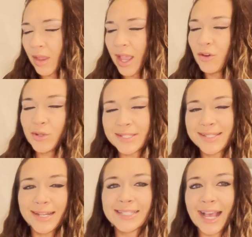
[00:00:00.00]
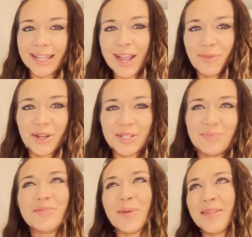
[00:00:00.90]
And of course, it's not exactly how we're going
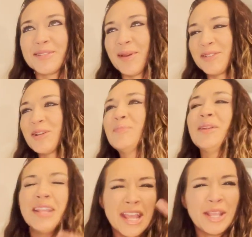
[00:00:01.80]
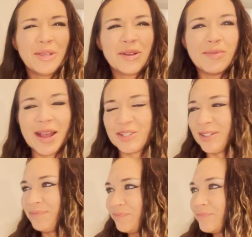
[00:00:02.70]
to spend the semester, but you can imagine.
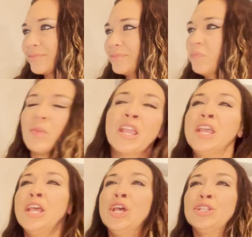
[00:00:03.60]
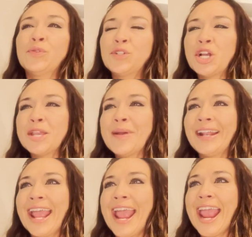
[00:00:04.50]
So if we're talking
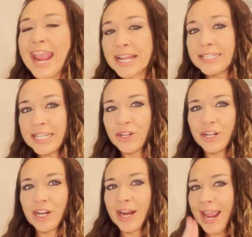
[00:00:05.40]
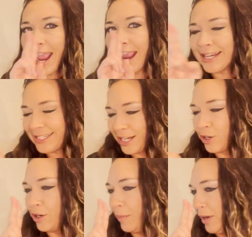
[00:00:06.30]
about anterior,
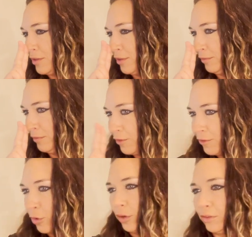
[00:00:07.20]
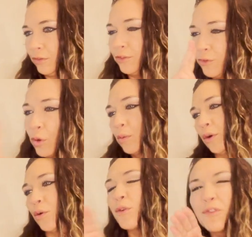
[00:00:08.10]
anterior means for,
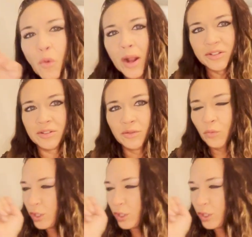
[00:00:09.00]
forward or front.